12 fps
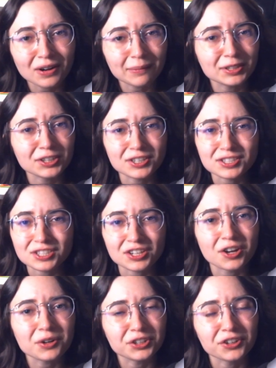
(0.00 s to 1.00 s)
I'm curious to
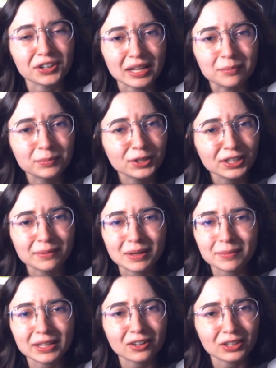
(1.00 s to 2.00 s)
know your input and
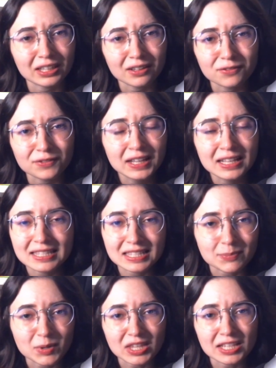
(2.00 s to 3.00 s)
maybe I'll give
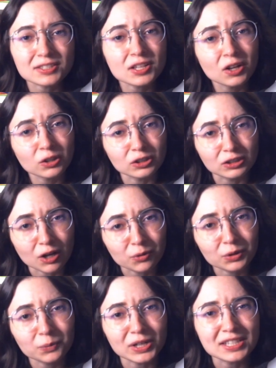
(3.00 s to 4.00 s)
some of these
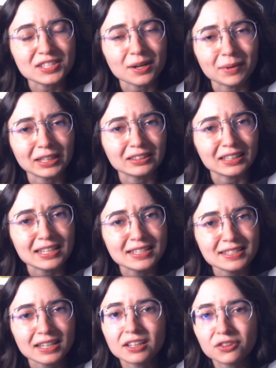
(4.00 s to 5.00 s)
lower ones on my
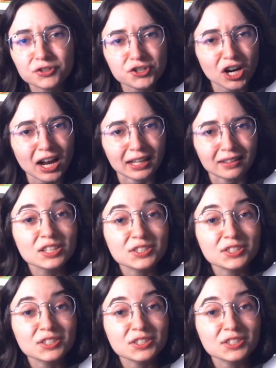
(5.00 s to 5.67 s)
list another try.